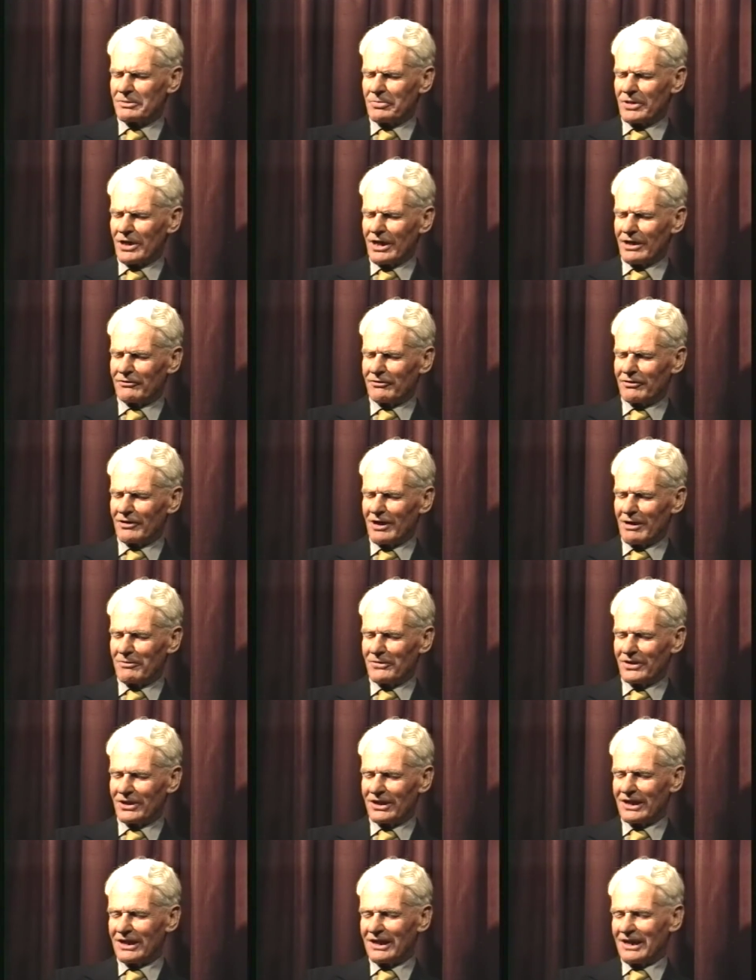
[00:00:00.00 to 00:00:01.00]
apart from
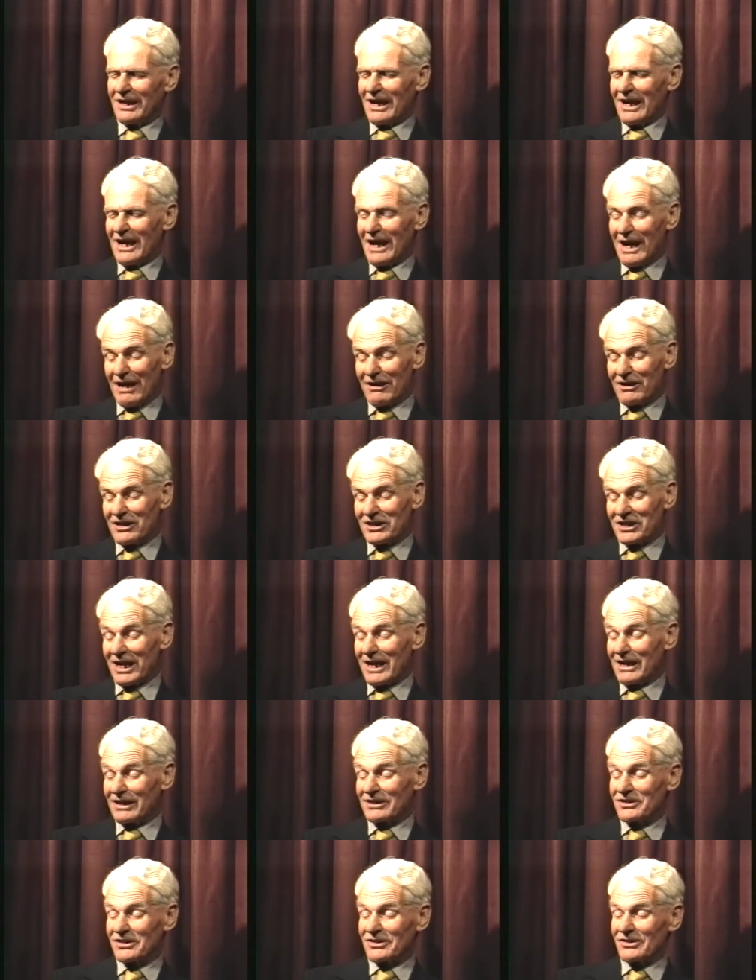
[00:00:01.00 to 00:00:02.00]
the Irish
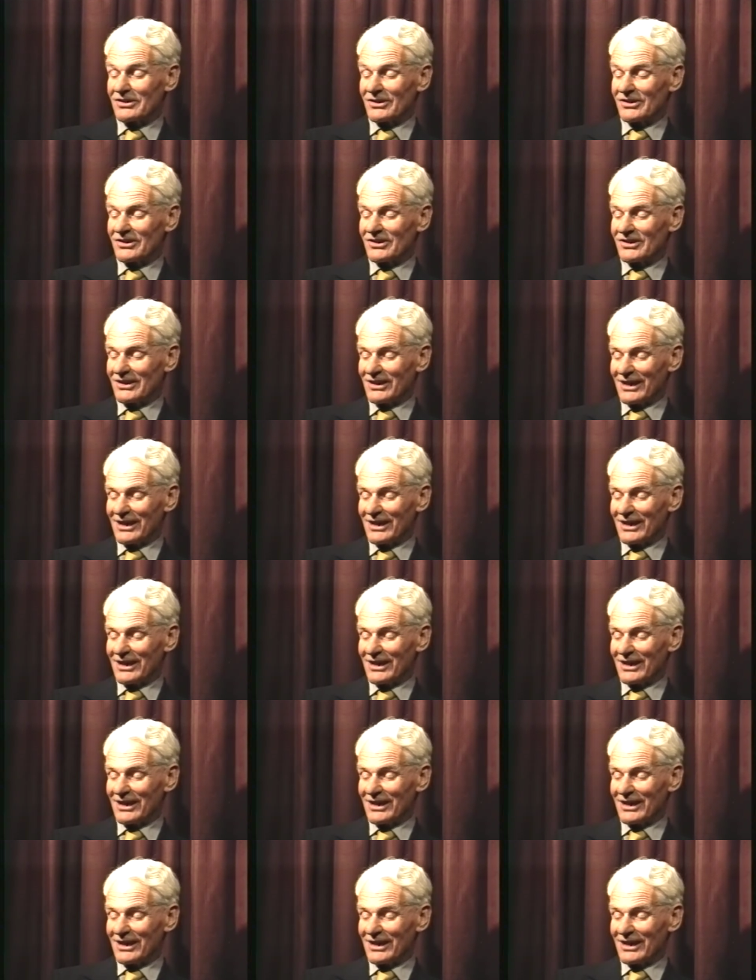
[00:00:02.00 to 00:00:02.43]
accents.